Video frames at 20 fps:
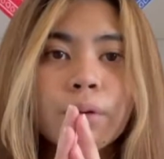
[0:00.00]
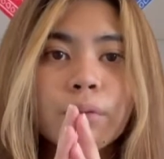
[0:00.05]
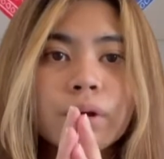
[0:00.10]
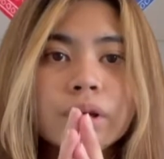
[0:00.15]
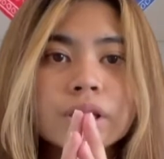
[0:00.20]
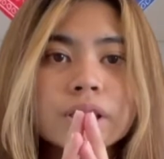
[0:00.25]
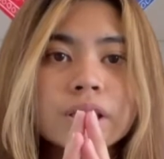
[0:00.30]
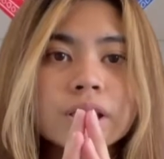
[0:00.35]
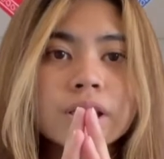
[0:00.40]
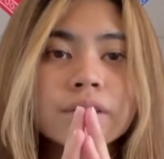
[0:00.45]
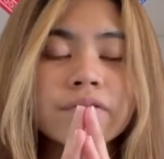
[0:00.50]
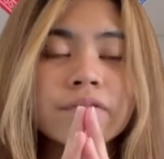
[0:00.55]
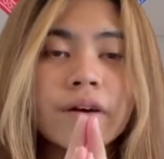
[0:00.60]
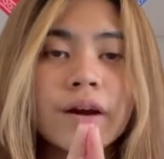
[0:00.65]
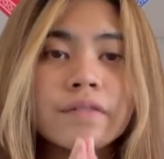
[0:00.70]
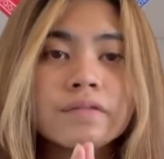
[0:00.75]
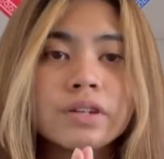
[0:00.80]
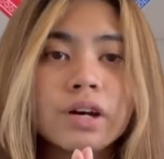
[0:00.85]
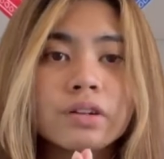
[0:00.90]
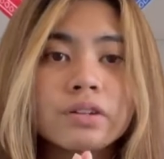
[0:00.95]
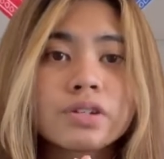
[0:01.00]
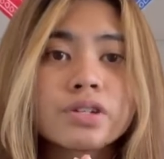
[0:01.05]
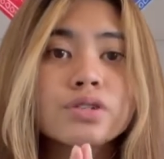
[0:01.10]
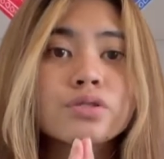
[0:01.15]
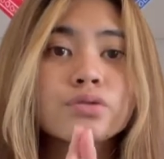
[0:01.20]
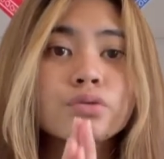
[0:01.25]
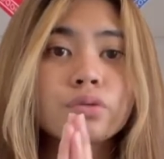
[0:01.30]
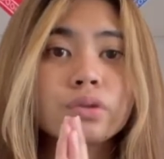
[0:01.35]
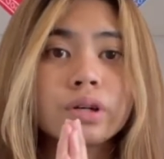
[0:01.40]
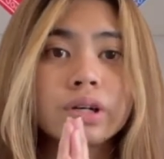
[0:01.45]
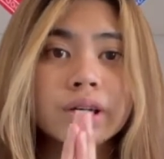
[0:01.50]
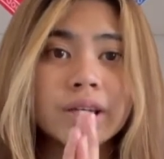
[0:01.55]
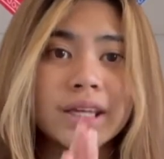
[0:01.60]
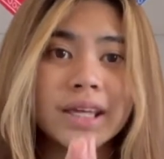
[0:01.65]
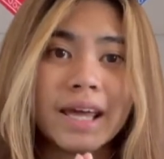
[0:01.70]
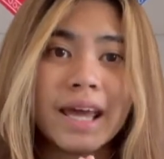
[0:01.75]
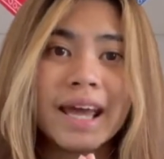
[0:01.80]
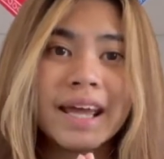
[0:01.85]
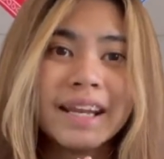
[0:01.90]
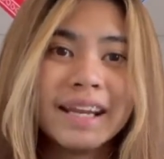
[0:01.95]
went to the $5 store
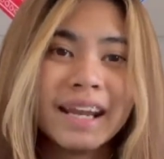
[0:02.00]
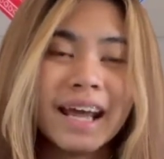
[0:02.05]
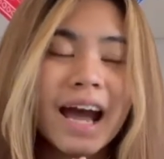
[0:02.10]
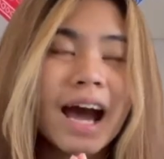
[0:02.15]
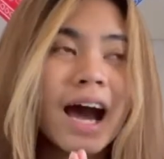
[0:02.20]
again,